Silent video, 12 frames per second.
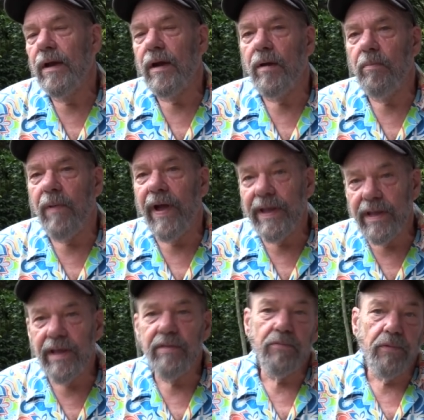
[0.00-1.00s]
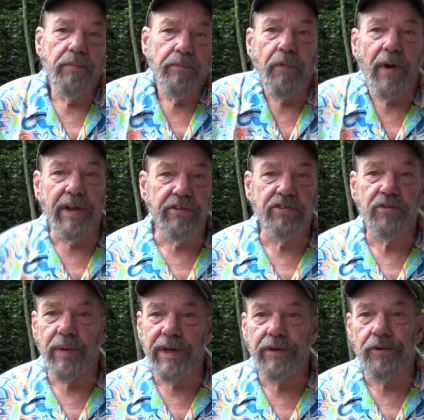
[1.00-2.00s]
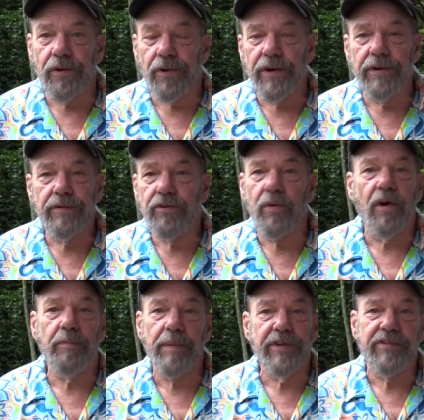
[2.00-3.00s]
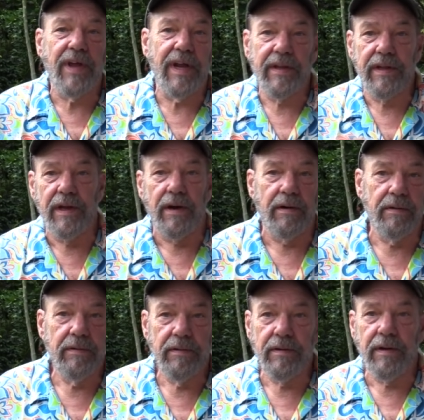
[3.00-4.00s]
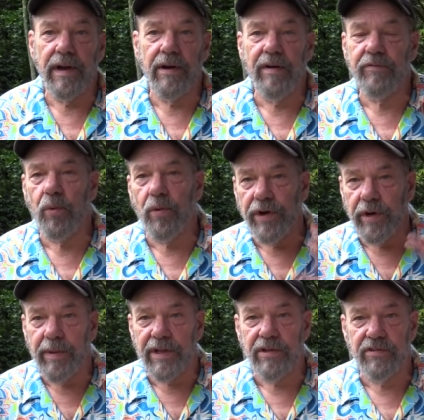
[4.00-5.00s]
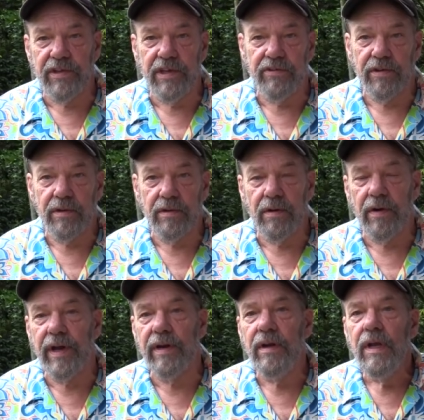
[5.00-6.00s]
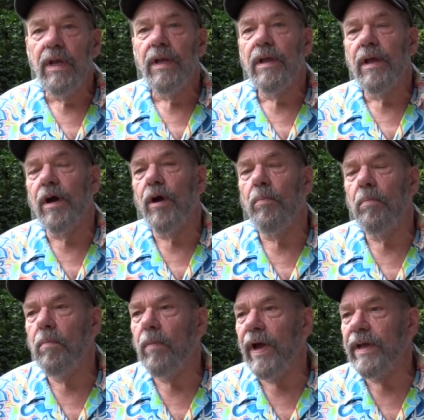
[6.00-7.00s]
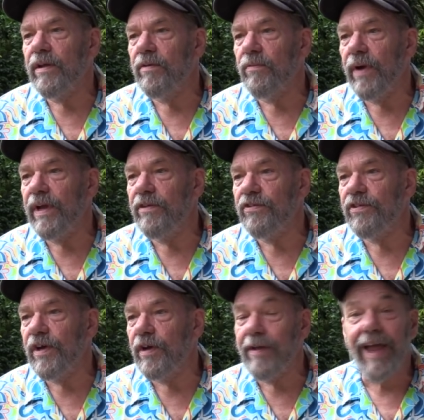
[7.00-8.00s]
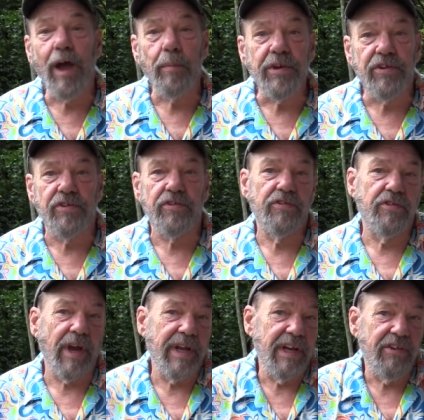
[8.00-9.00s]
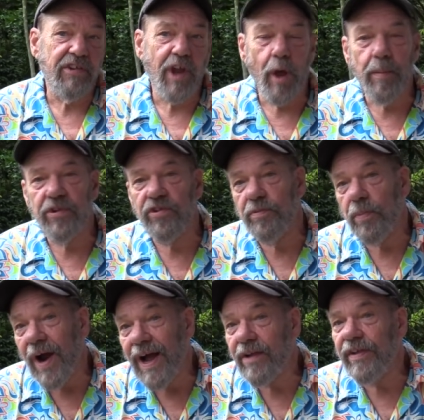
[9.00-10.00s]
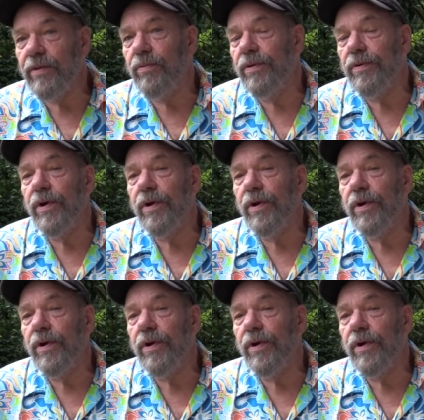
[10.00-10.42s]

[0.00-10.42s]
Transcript: um, I can raise sweet corn 12 months out of the year, and I don't have to worry about the season. All right. Um, I can raise uh, cabbages, Chinese cabbages, broccoli will